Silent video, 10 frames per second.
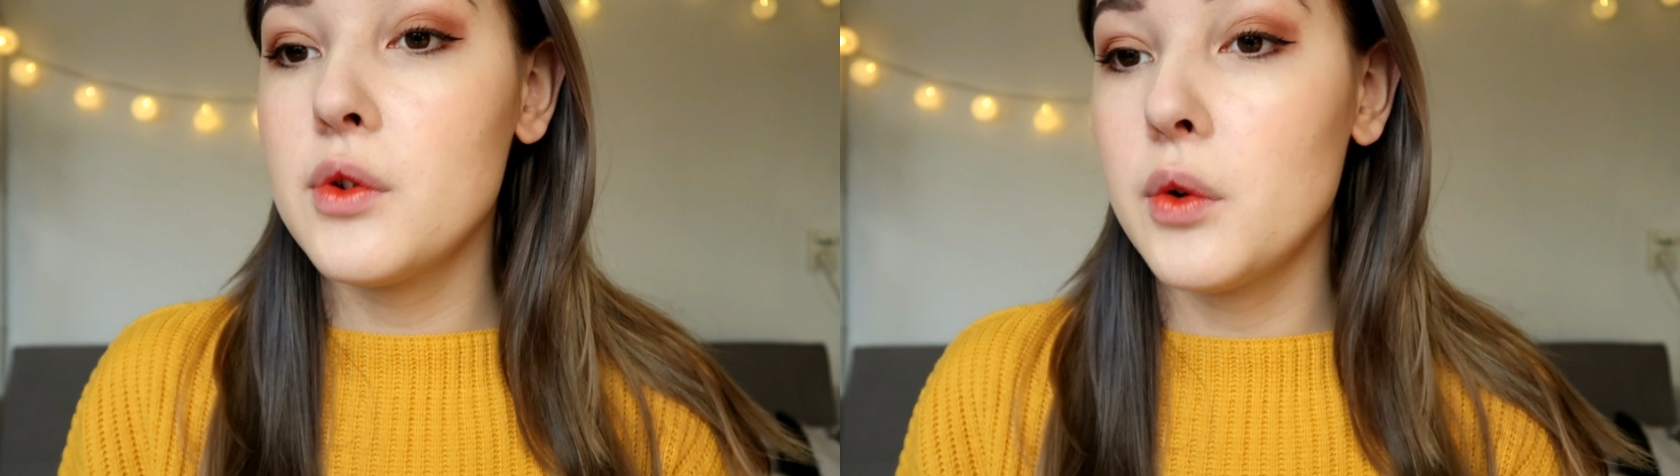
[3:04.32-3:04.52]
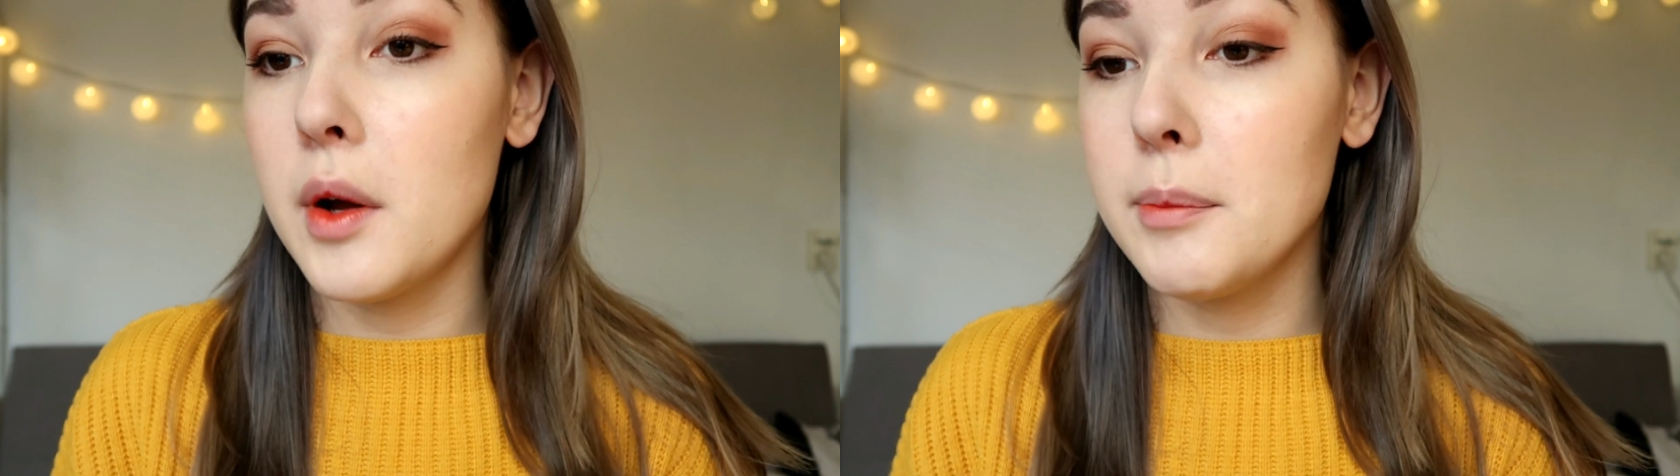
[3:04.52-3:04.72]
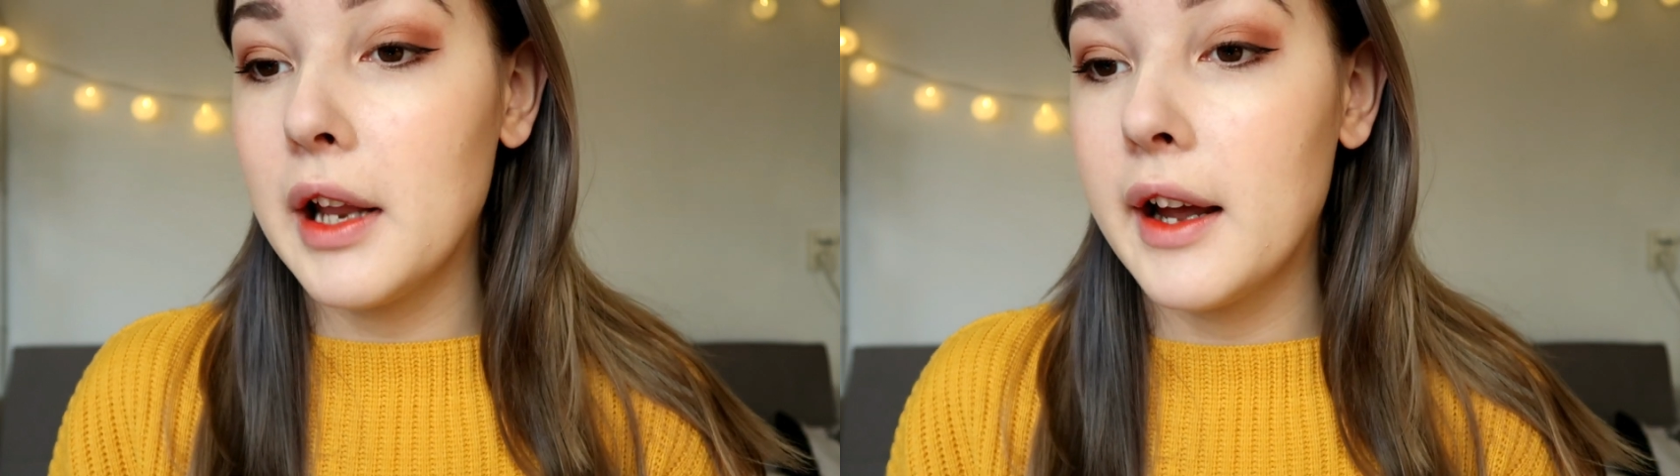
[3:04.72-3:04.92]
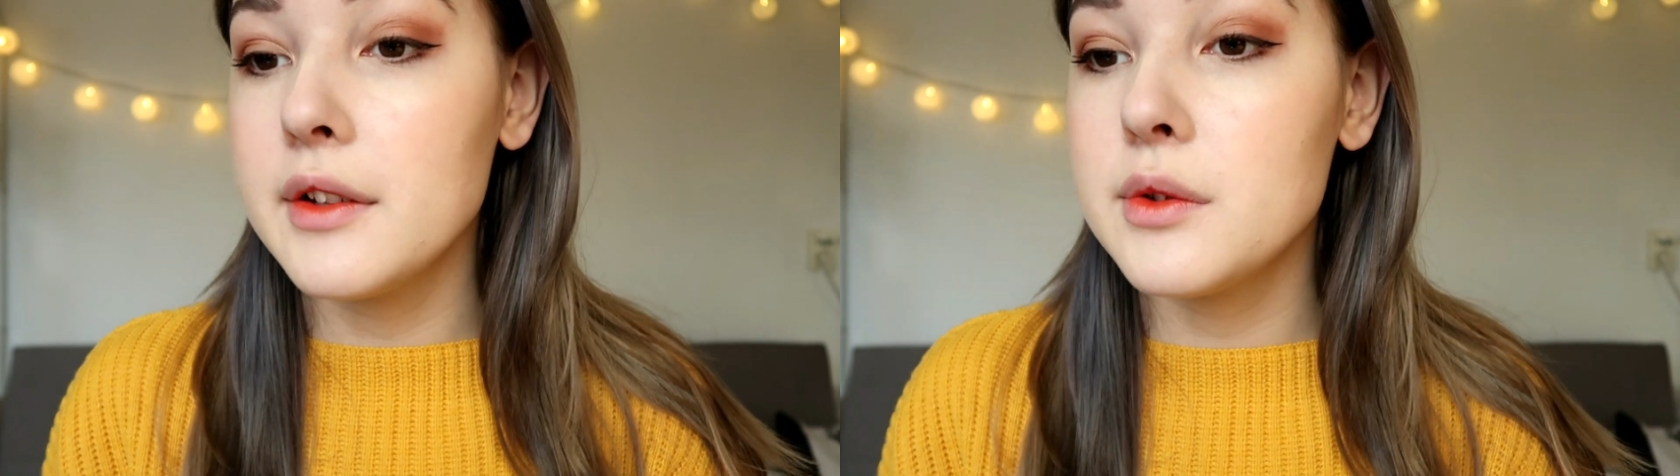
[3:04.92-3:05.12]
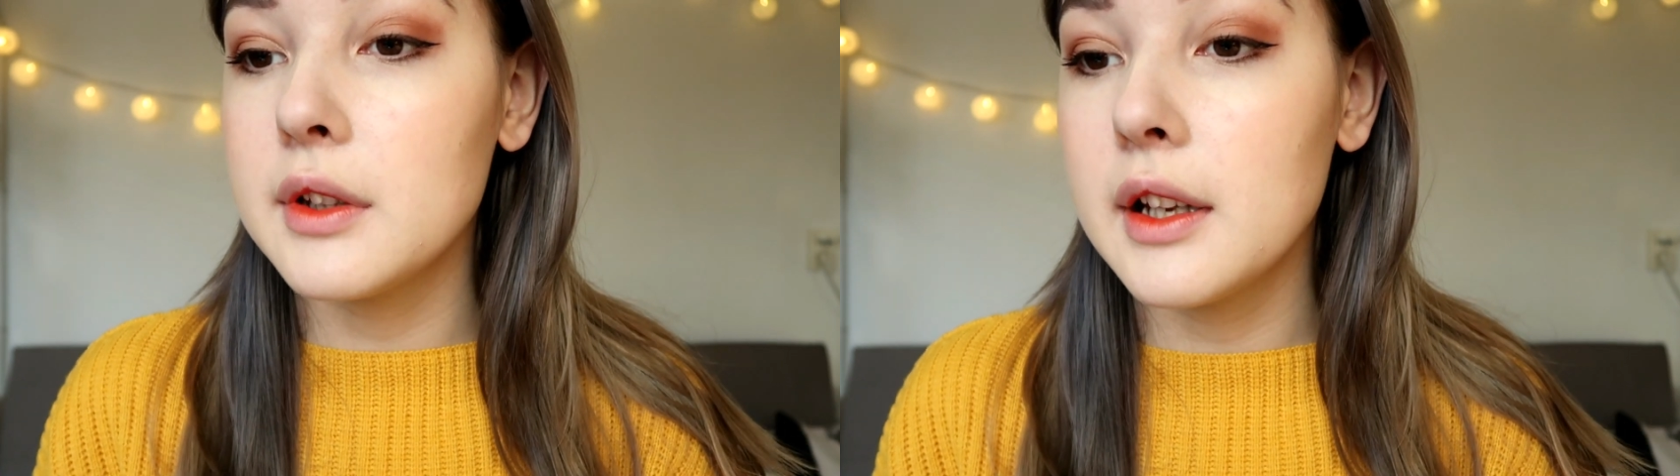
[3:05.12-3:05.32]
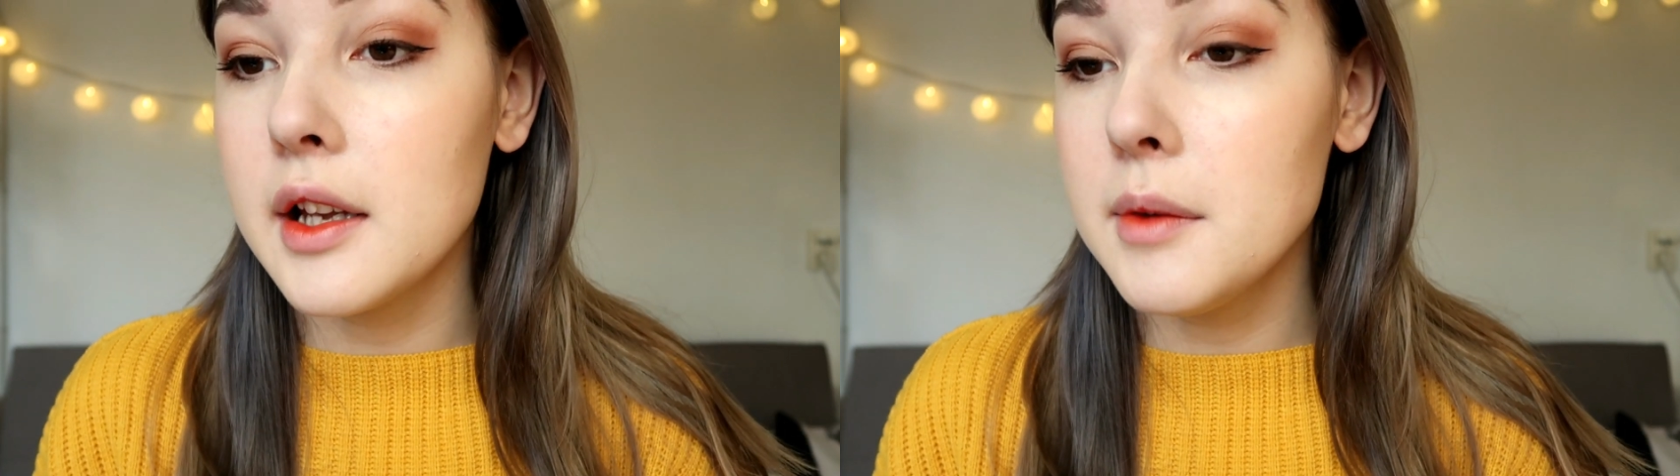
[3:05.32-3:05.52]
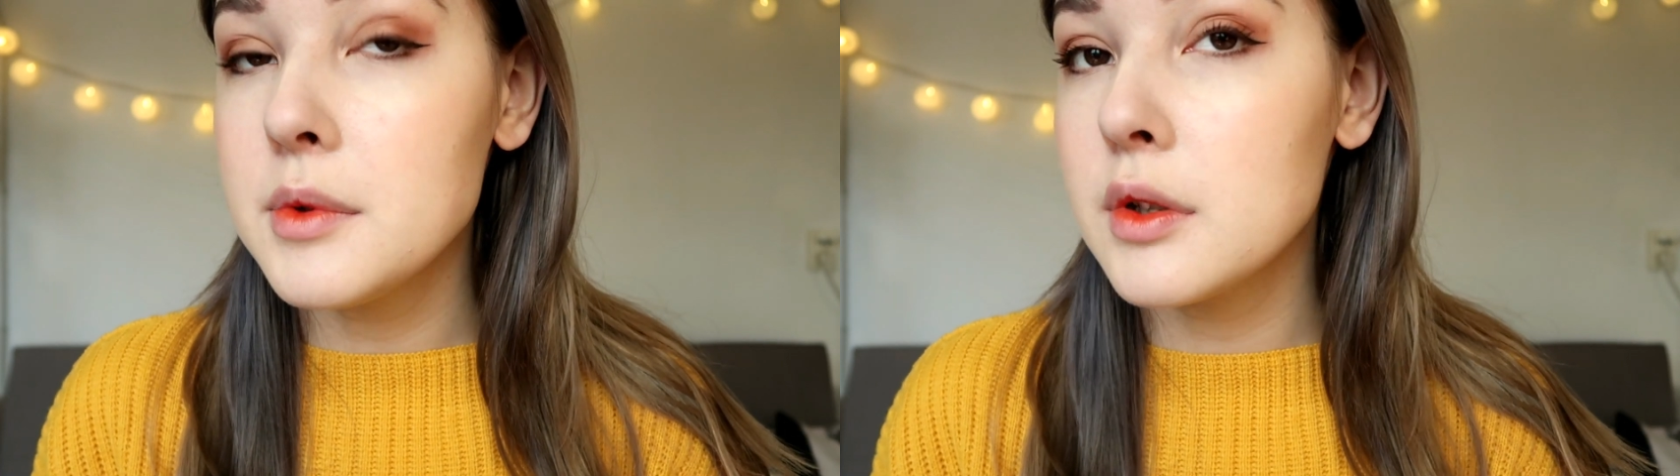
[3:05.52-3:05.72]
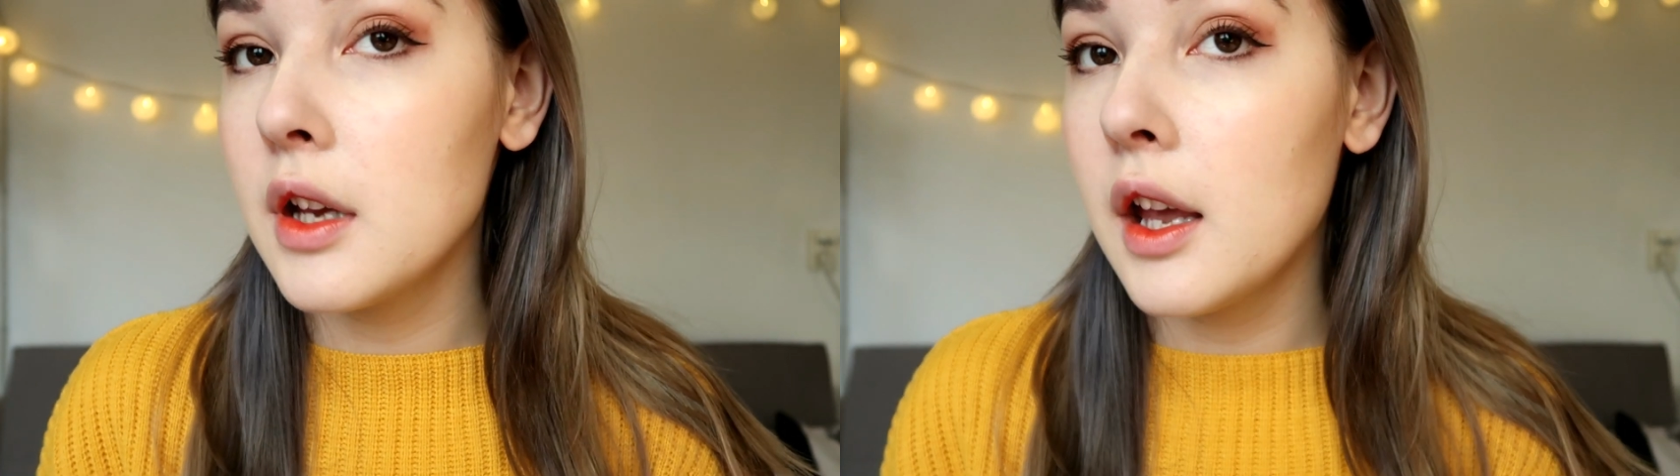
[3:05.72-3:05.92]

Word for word: to apply to the lips.